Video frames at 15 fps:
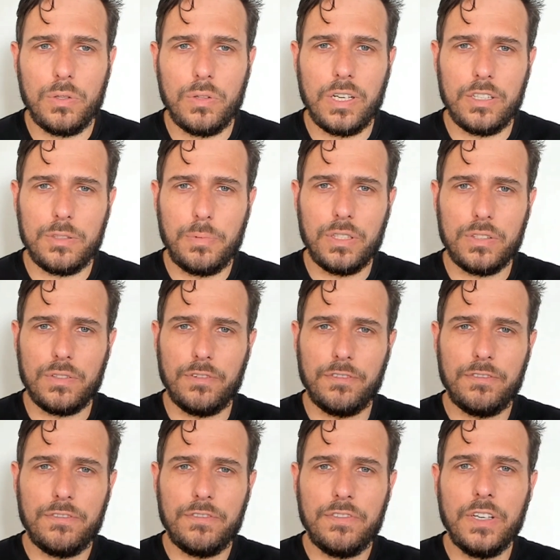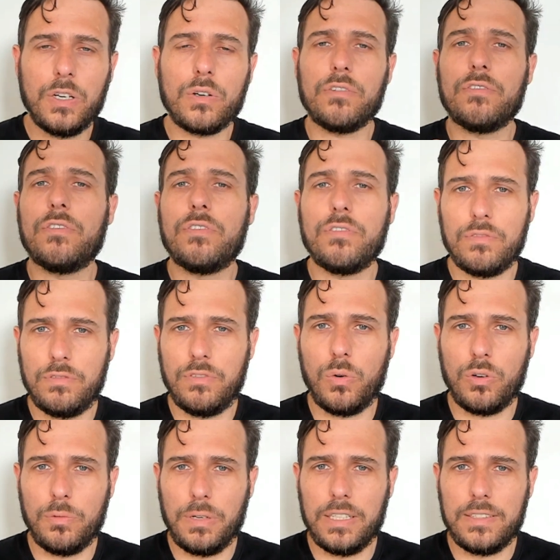that is because of fear of
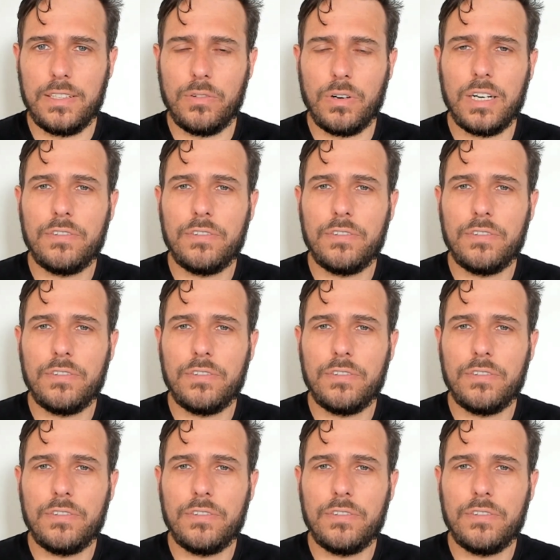vulnerability, right?